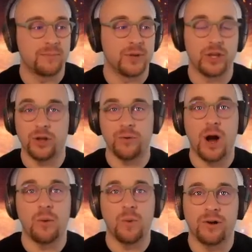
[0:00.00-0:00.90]
but you are
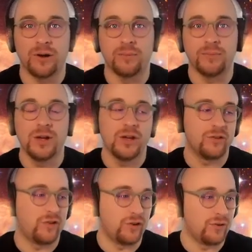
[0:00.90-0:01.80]
welcome
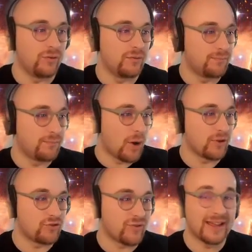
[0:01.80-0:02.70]
to pop a
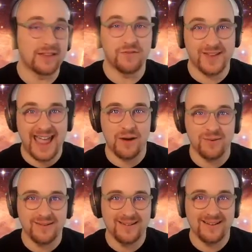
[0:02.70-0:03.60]
string in for now
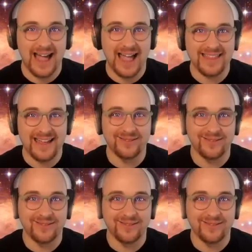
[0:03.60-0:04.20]
and then